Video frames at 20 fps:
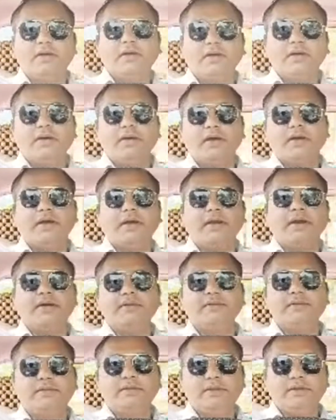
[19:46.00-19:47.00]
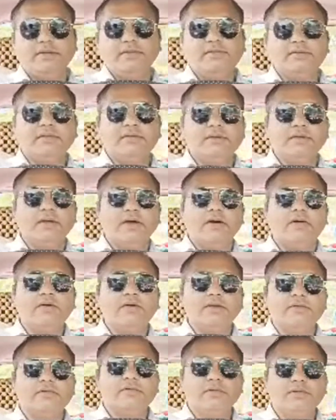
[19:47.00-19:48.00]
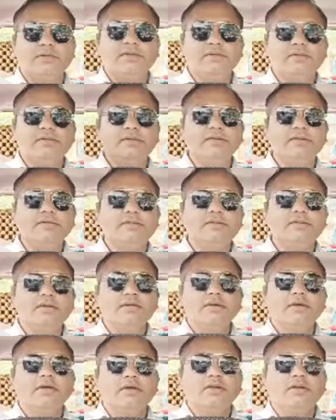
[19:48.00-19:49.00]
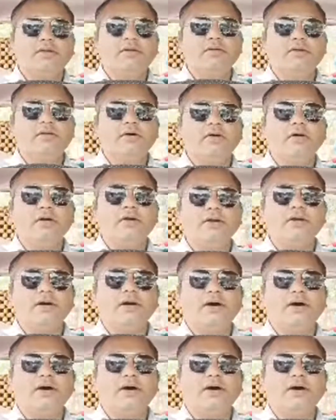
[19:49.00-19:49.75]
and things. Okay, so this is not a